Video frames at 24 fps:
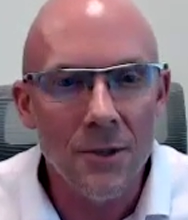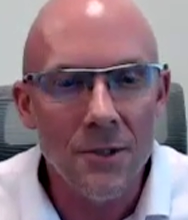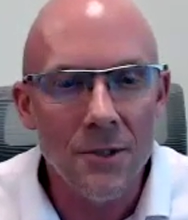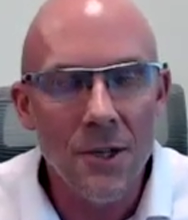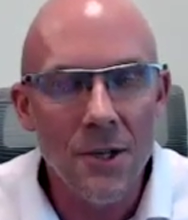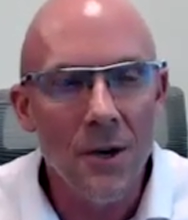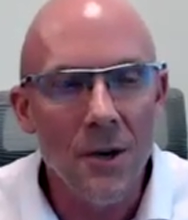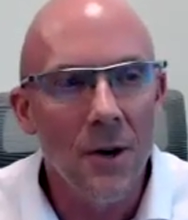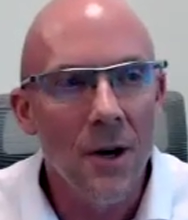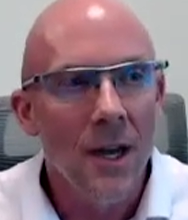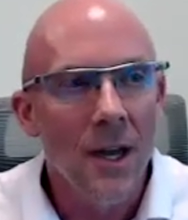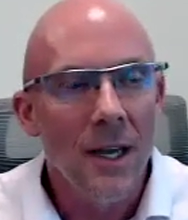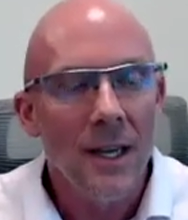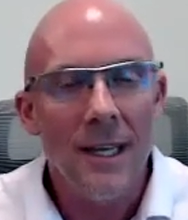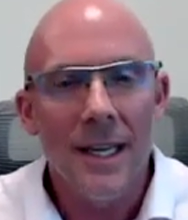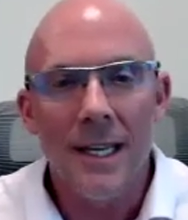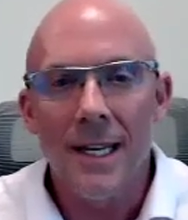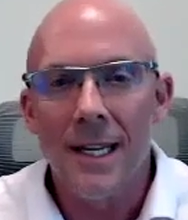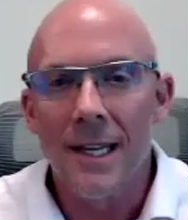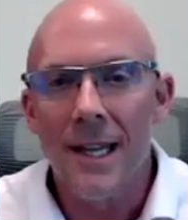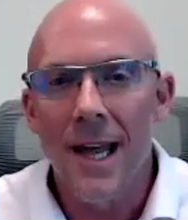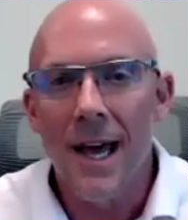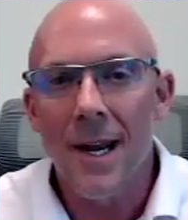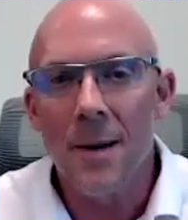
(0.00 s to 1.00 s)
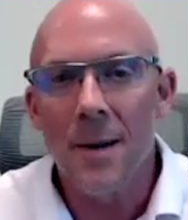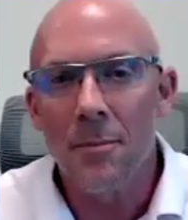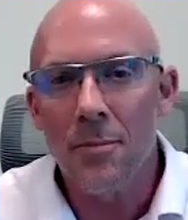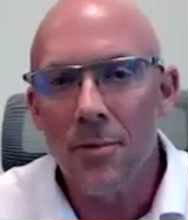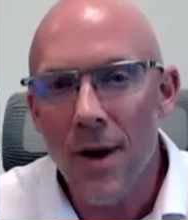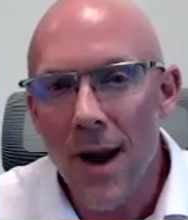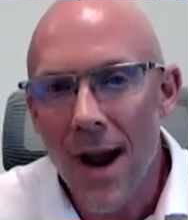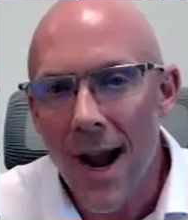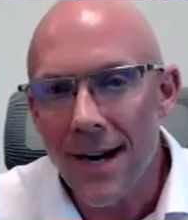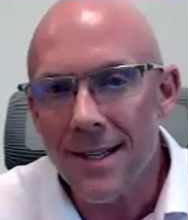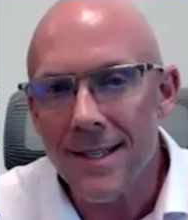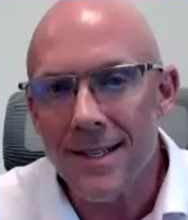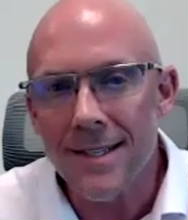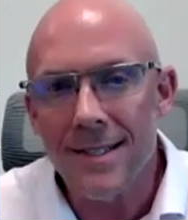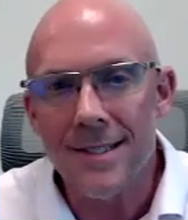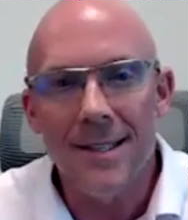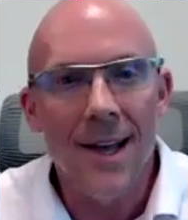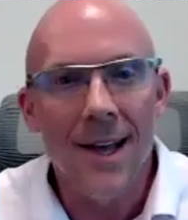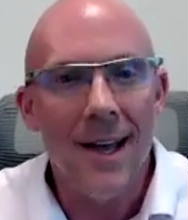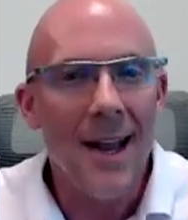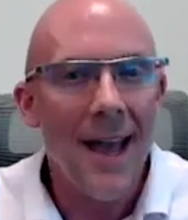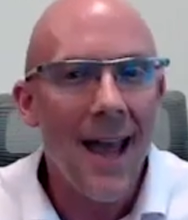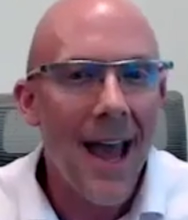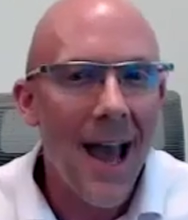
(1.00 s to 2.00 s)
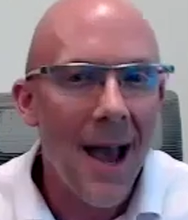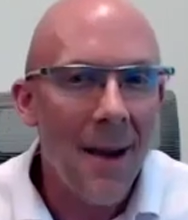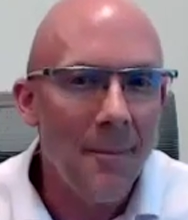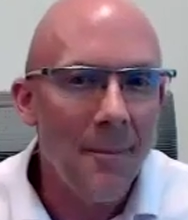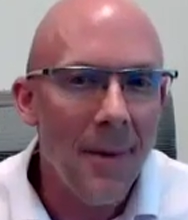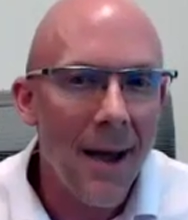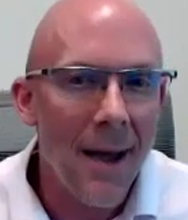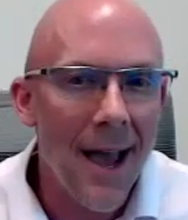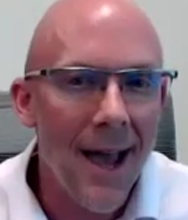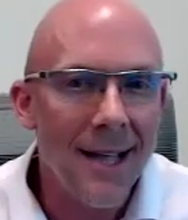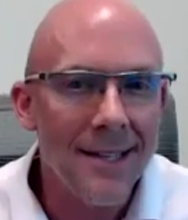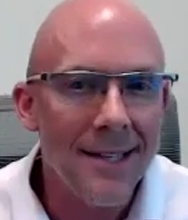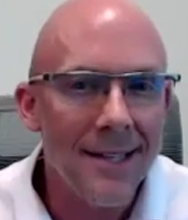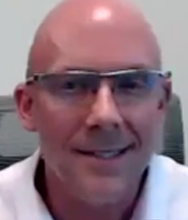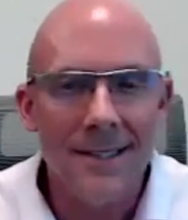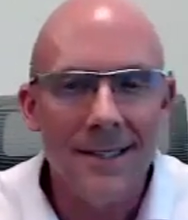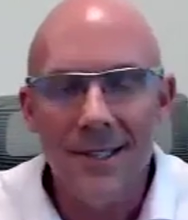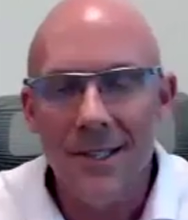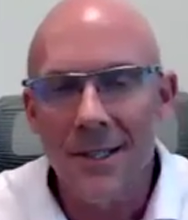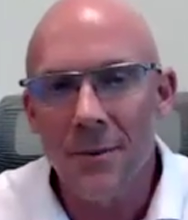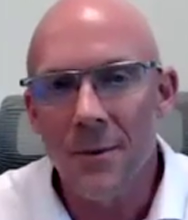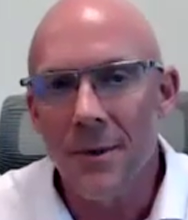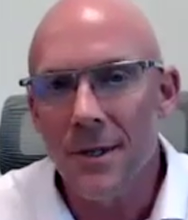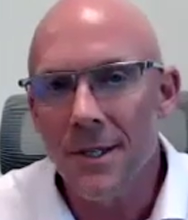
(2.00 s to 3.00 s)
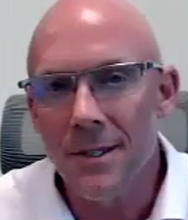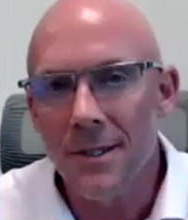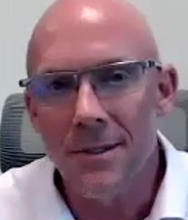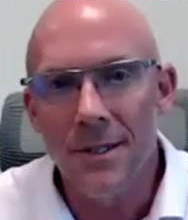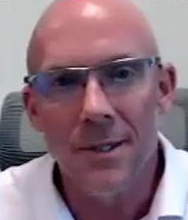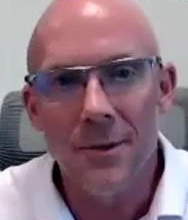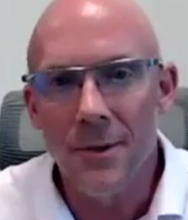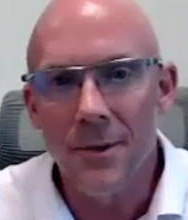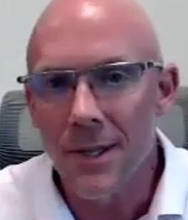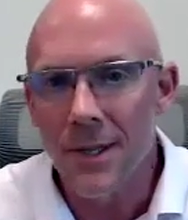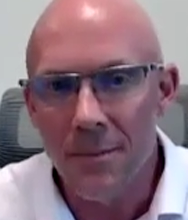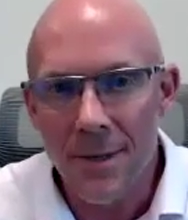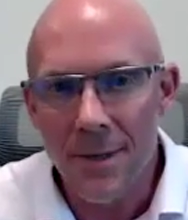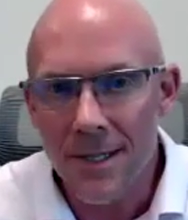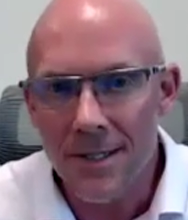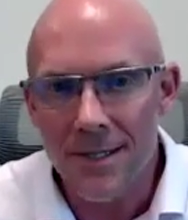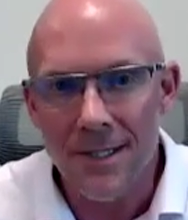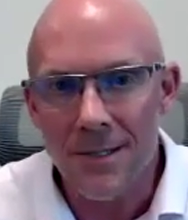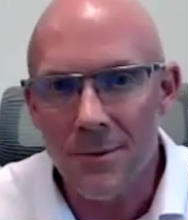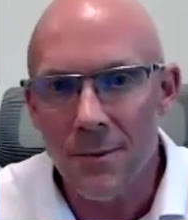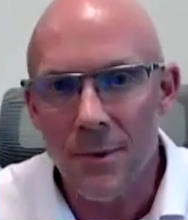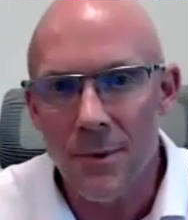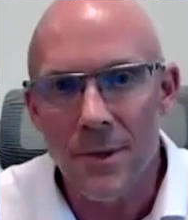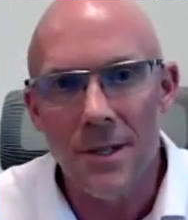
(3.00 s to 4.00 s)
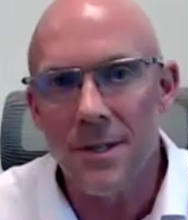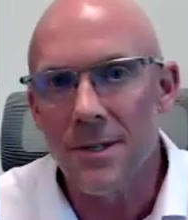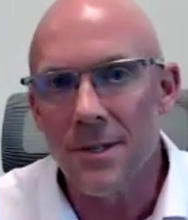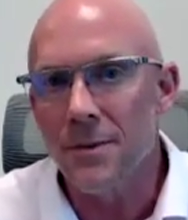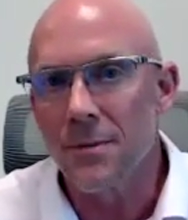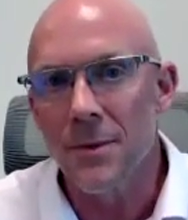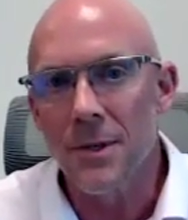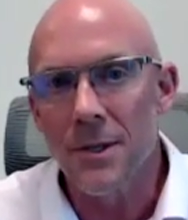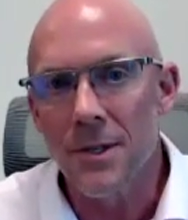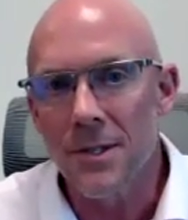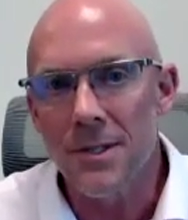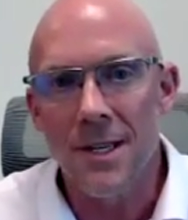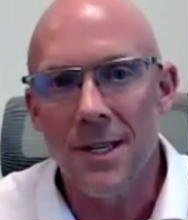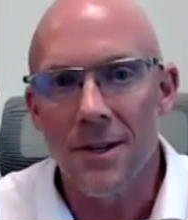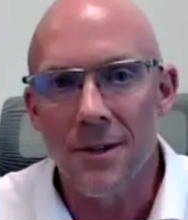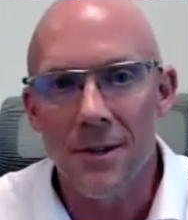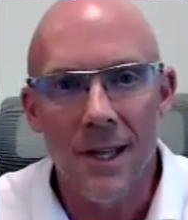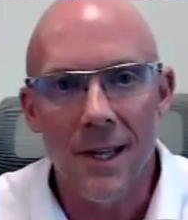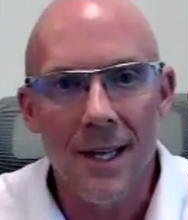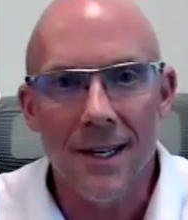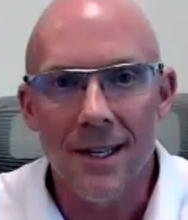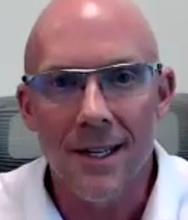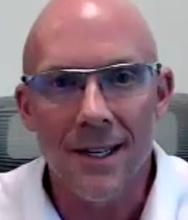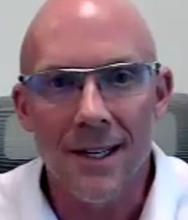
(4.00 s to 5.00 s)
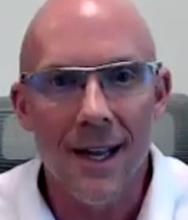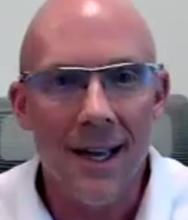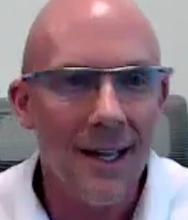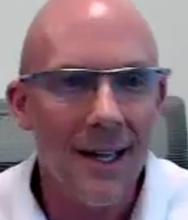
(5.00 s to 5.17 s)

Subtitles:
So getting a lot of practice, a lot of at-bats. And look, when you're new in the business, whether you're real estate or lending,